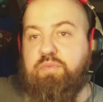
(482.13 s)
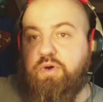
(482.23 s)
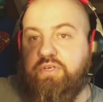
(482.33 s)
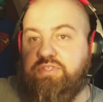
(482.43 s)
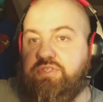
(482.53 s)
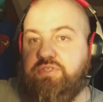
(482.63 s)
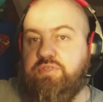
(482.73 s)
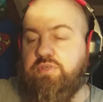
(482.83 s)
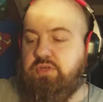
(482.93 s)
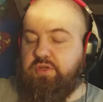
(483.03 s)
parts,
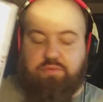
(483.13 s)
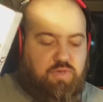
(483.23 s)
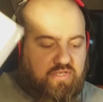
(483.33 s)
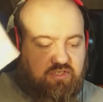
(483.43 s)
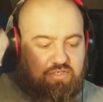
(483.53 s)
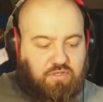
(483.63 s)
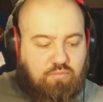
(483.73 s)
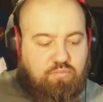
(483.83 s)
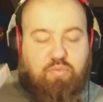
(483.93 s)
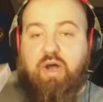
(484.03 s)
3
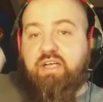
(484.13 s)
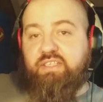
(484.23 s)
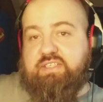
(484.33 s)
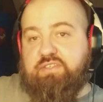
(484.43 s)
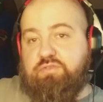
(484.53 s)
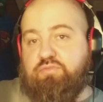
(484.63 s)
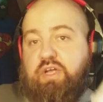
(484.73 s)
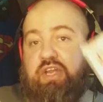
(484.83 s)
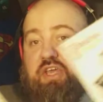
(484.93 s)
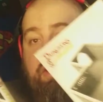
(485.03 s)
identical boxes
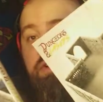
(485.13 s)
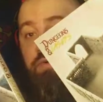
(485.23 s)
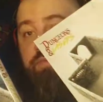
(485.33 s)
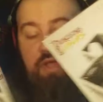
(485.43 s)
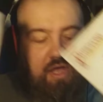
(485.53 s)
right here.